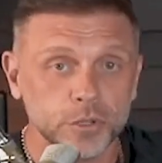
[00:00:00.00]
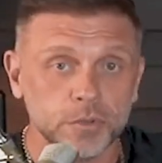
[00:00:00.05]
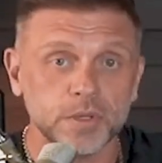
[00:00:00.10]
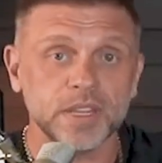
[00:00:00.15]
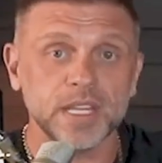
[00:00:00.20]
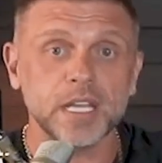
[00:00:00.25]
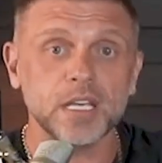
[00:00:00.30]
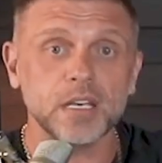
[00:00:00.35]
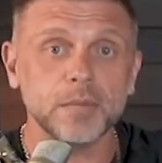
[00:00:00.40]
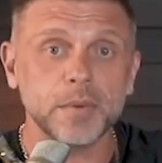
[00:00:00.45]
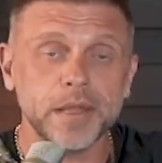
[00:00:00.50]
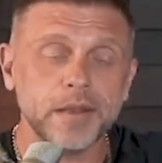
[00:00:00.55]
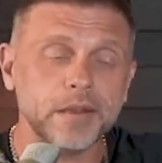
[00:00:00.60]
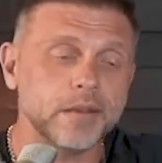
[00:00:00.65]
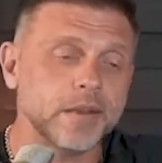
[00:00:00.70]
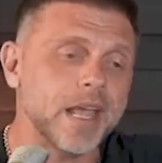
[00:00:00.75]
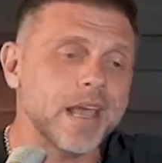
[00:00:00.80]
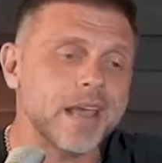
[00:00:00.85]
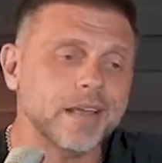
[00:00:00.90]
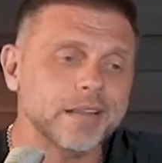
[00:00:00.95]
Yo, you were thinking
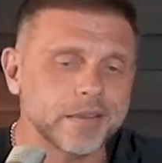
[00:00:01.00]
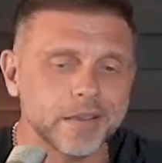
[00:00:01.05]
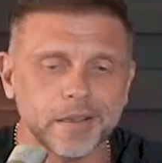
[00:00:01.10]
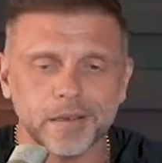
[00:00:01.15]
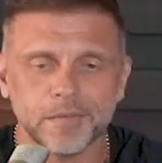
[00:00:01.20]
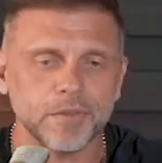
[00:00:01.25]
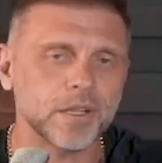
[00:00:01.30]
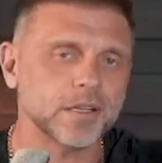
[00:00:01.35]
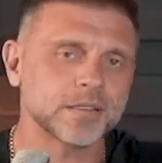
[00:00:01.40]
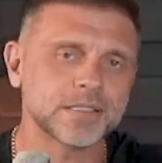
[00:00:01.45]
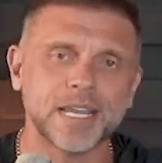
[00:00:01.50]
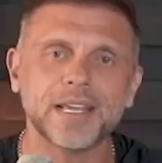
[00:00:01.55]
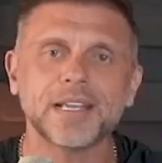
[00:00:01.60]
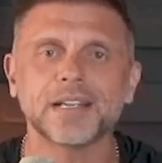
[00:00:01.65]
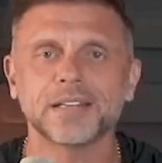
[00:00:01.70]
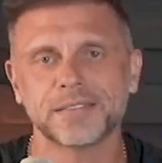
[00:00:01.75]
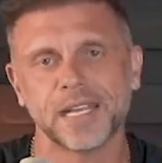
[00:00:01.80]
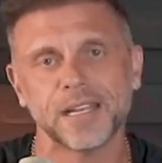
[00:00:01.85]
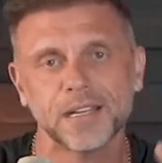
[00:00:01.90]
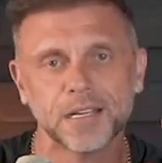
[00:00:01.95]
about it? Yeah, if I
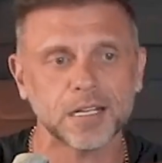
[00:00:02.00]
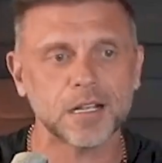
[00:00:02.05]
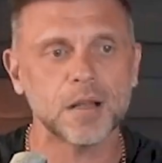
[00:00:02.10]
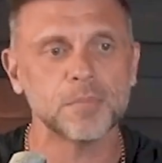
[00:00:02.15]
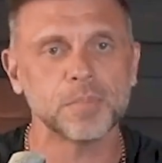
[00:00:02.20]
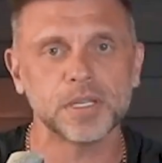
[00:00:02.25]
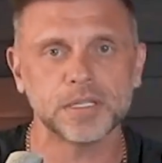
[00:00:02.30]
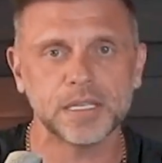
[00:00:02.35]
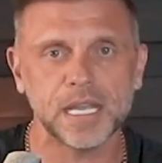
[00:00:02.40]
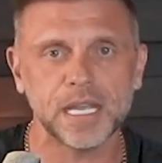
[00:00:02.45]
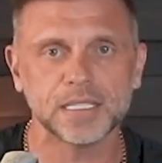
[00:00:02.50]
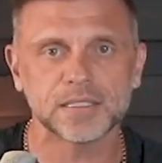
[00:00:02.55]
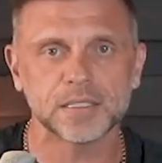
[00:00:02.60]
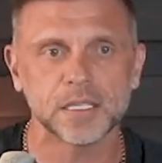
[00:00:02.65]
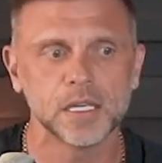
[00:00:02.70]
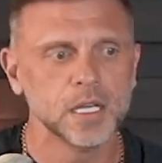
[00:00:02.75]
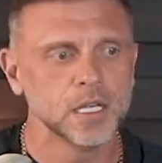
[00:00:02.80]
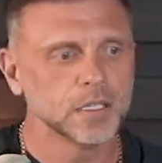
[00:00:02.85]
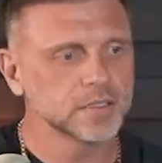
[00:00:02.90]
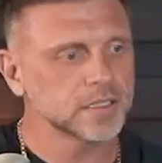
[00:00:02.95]
take a couple of
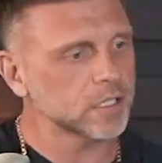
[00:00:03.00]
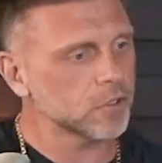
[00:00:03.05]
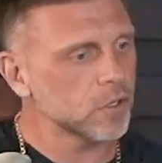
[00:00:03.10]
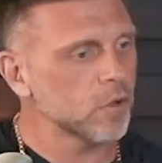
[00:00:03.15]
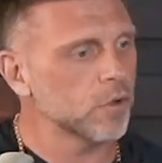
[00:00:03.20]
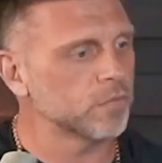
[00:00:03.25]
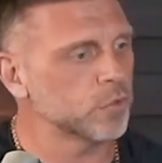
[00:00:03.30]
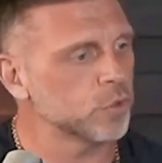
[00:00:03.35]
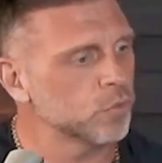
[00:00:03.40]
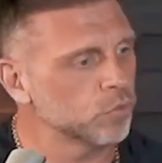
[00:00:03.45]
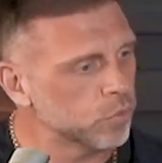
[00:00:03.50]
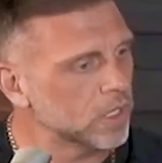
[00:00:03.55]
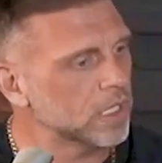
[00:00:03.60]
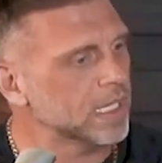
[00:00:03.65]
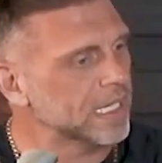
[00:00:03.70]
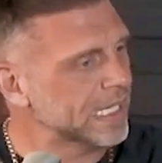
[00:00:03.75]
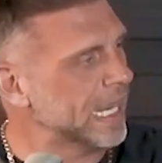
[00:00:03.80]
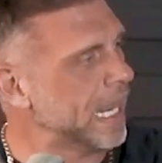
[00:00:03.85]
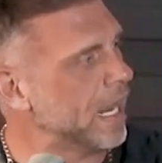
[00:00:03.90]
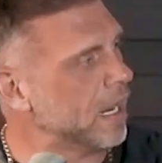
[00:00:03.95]
days. It's like, no, if you
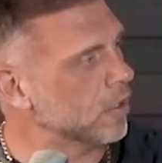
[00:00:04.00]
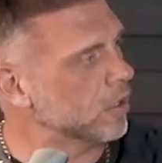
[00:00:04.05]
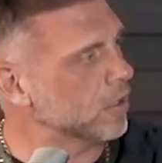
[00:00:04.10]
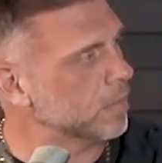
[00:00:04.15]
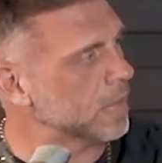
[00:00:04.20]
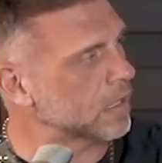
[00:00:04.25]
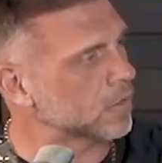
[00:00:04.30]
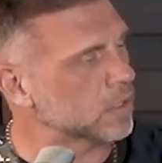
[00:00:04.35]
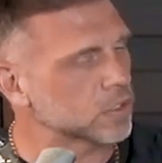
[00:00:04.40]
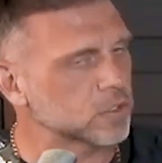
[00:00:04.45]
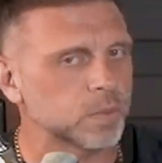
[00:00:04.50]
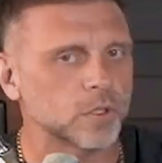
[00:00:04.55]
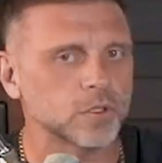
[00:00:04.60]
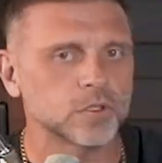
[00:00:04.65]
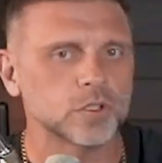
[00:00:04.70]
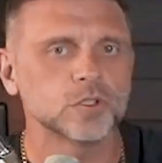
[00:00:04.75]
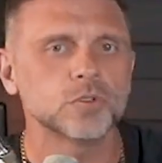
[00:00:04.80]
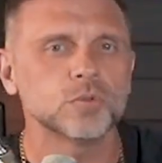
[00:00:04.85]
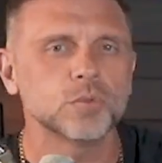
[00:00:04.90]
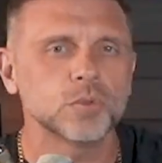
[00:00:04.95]
really cared about this
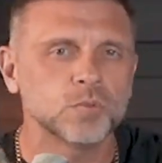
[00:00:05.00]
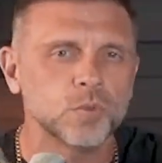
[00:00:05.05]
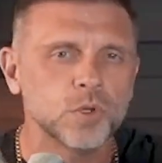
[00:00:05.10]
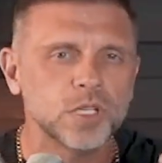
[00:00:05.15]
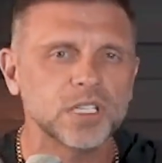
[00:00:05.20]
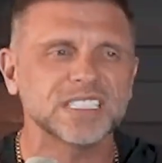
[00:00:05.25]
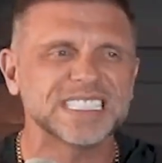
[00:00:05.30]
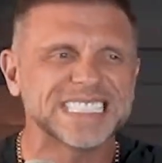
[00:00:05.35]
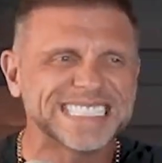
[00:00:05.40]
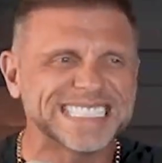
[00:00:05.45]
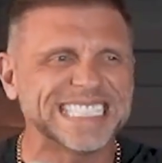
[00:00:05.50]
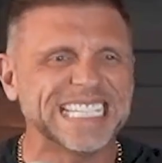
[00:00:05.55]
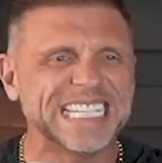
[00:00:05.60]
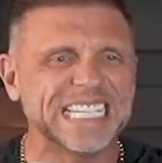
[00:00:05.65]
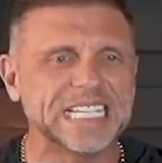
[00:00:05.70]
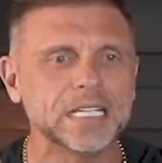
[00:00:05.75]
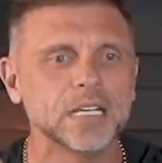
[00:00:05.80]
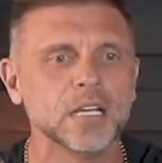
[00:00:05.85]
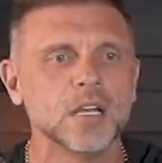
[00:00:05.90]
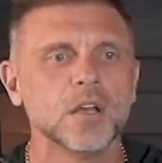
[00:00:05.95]
person, you would want to
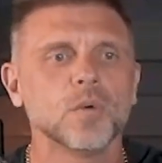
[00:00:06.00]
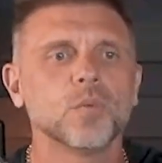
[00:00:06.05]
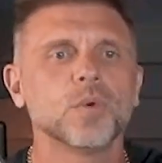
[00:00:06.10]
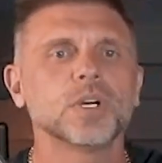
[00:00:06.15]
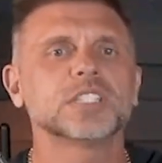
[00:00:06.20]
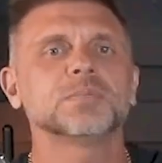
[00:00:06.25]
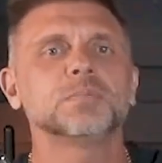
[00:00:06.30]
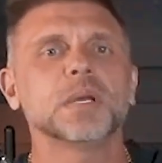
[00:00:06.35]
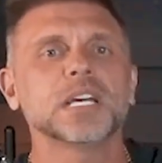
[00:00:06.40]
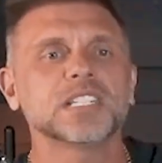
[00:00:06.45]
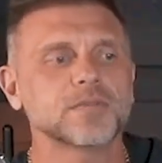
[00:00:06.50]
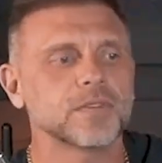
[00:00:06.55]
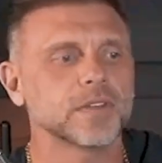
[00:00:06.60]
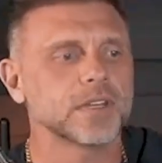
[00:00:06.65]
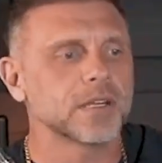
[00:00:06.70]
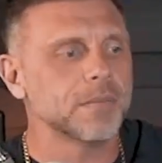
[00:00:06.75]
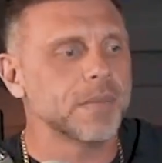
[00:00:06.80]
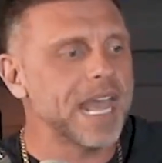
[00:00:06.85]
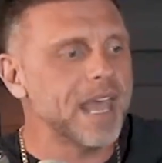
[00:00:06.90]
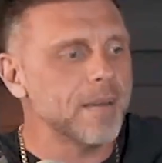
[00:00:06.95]
see what's best
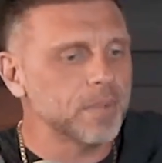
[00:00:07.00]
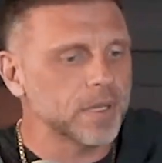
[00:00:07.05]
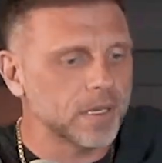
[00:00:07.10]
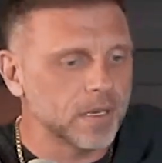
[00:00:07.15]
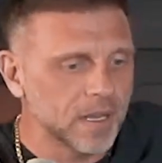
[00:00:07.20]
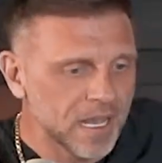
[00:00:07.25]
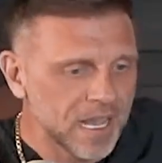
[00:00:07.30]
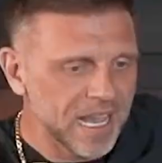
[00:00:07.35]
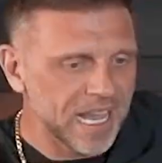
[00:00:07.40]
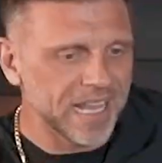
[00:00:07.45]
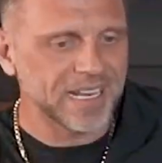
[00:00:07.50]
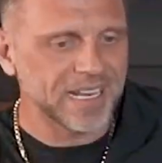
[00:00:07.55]
for them happen.